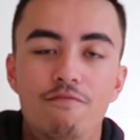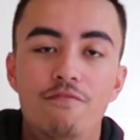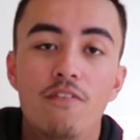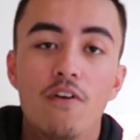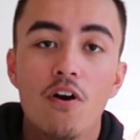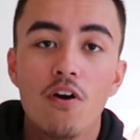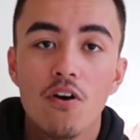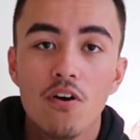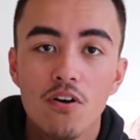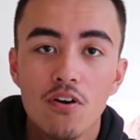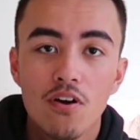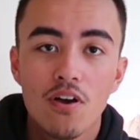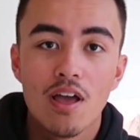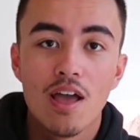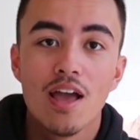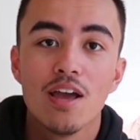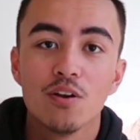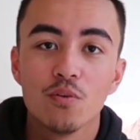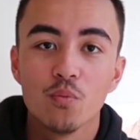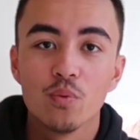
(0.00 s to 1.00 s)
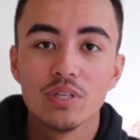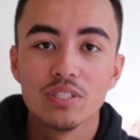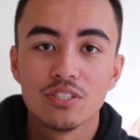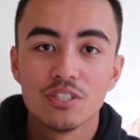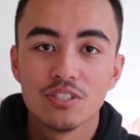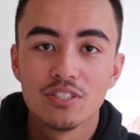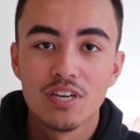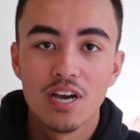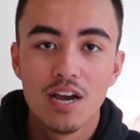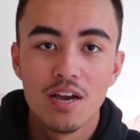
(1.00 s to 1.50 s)
fall and
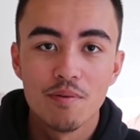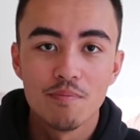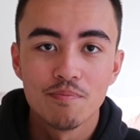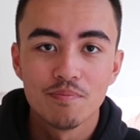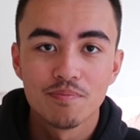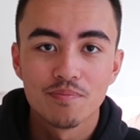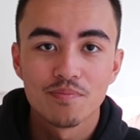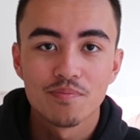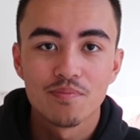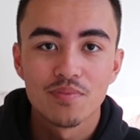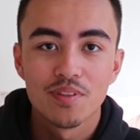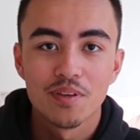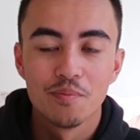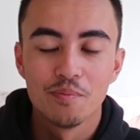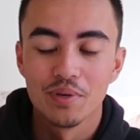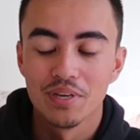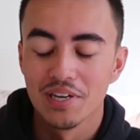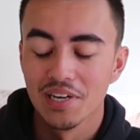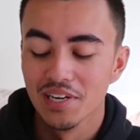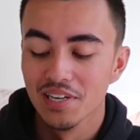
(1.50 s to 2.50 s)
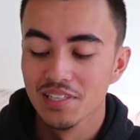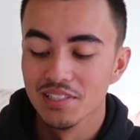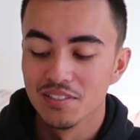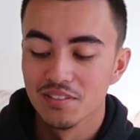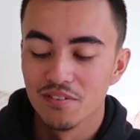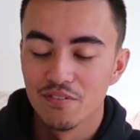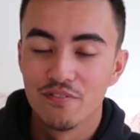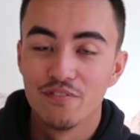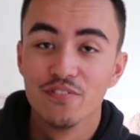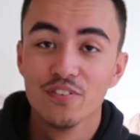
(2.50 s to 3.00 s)
winter time, because